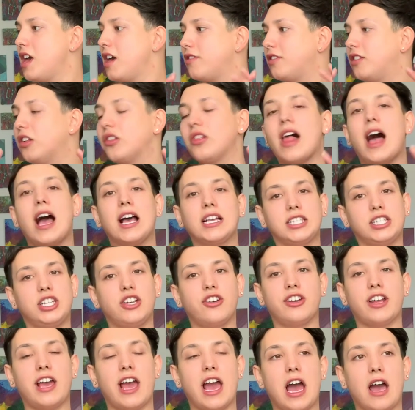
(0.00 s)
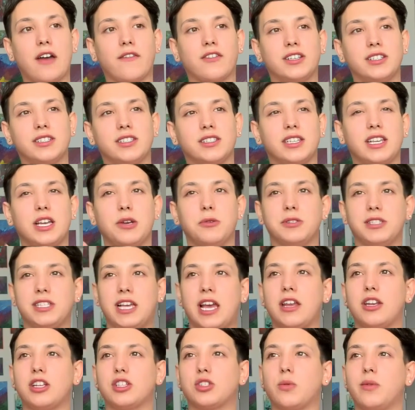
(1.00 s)
the last year and a half, because it was the
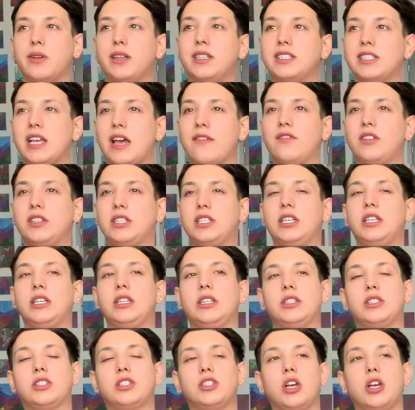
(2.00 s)
end of 2017,